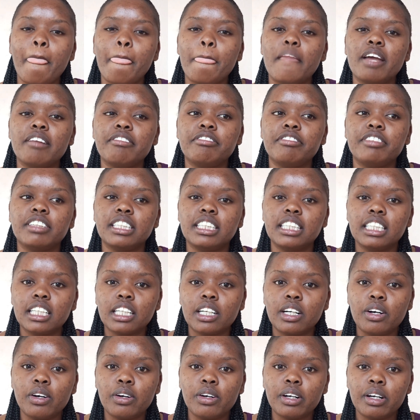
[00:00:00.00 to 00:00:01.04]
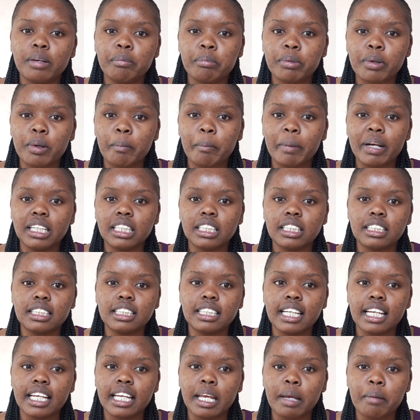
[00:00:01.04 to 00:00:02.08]
the physical properties,
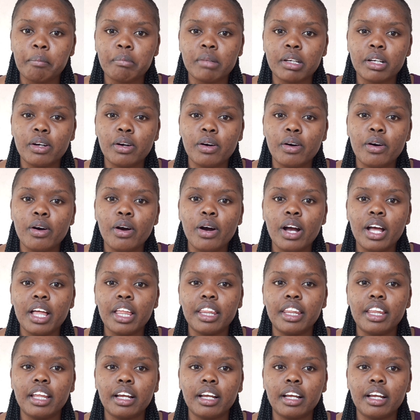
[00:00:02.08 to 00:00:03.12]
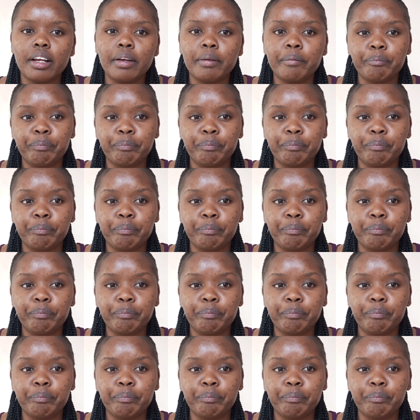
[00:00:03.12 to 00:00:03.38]
the chemical, the